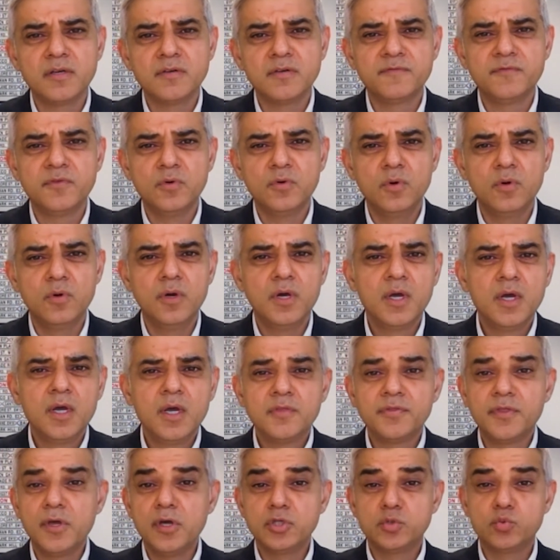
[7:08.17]
And for
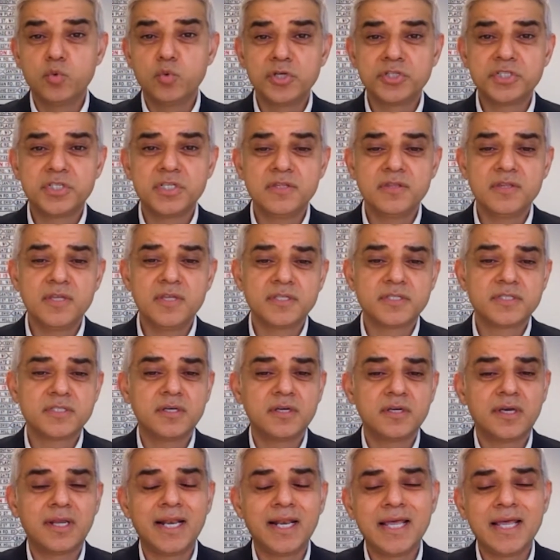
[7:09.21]
those watching this